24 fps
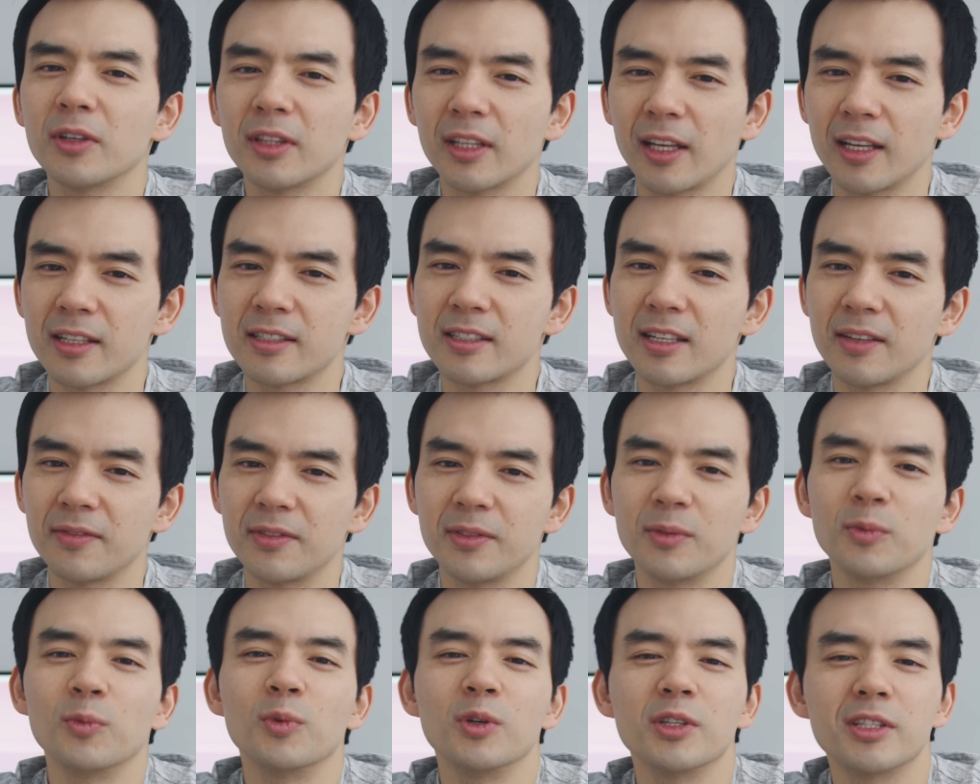on the
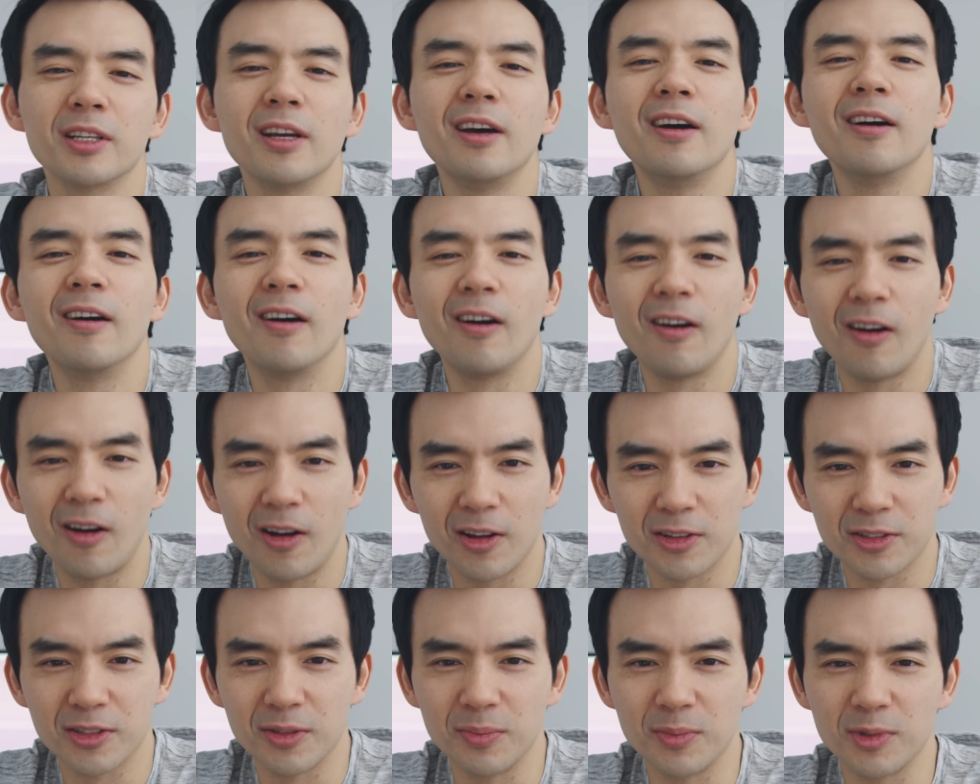S7 was
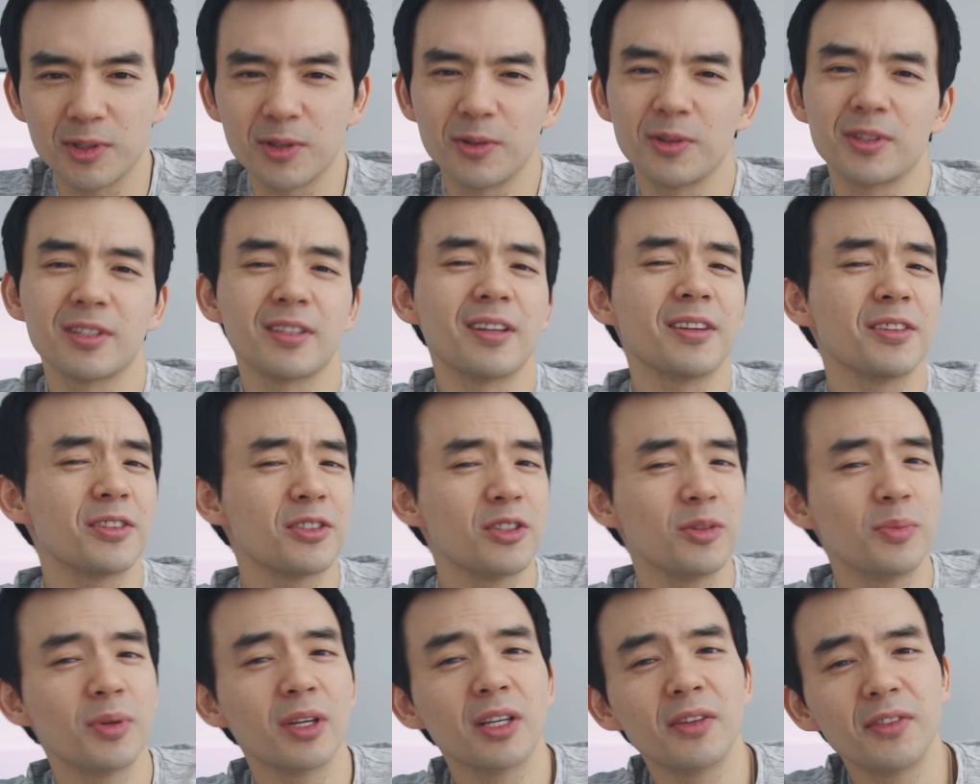awesome, so it's not
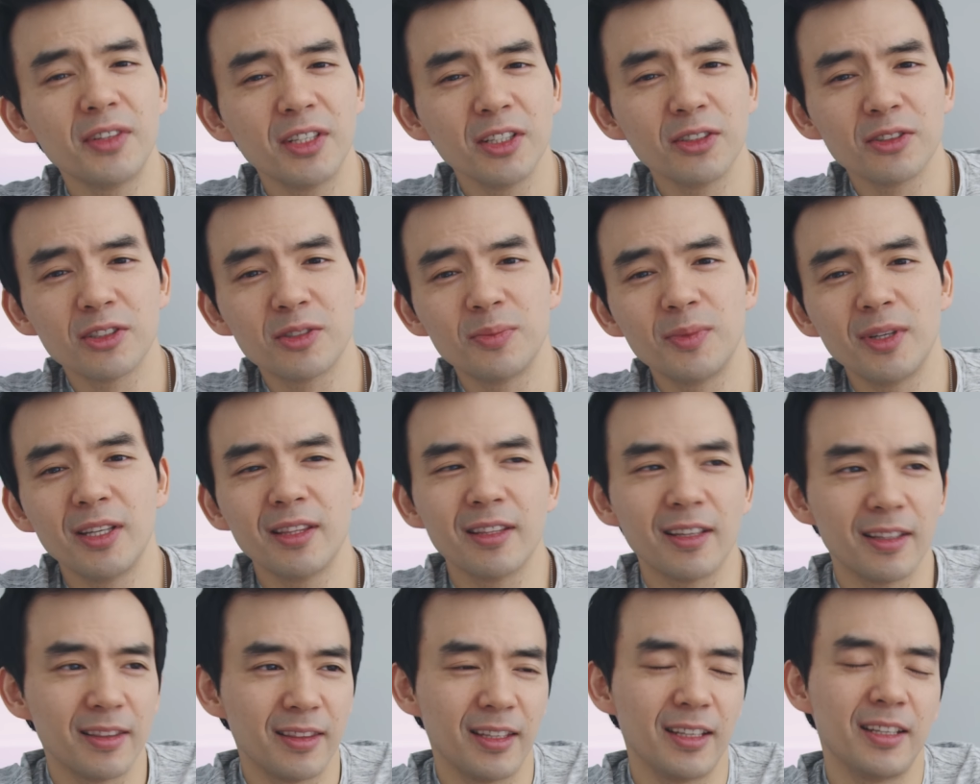too big of a deal to me
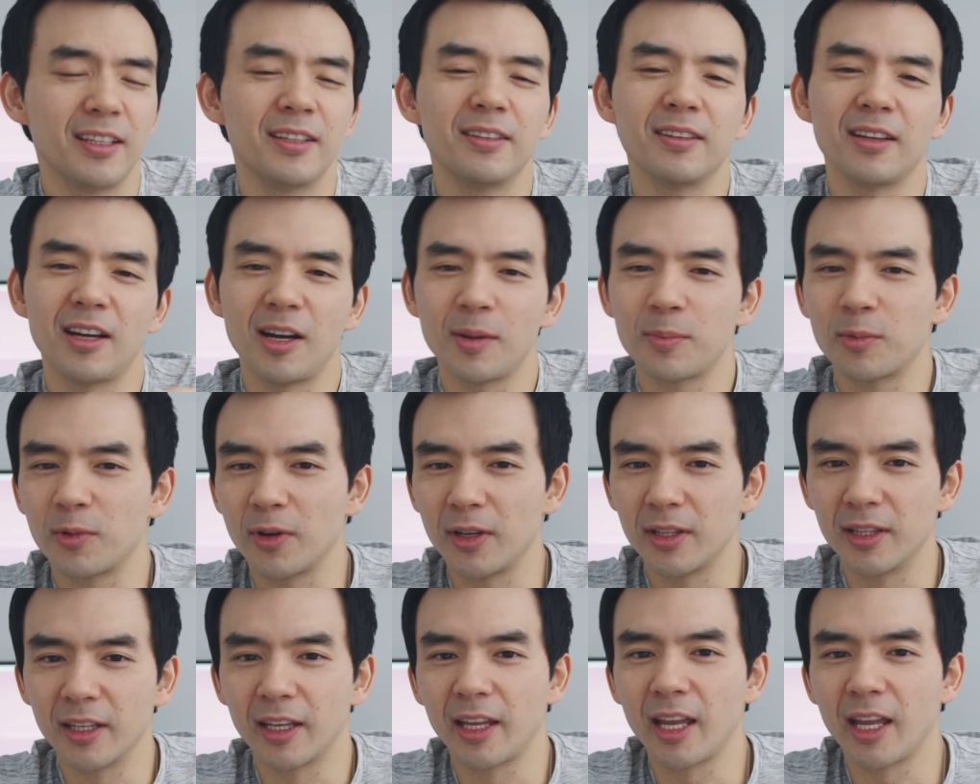that they didn't upgrade the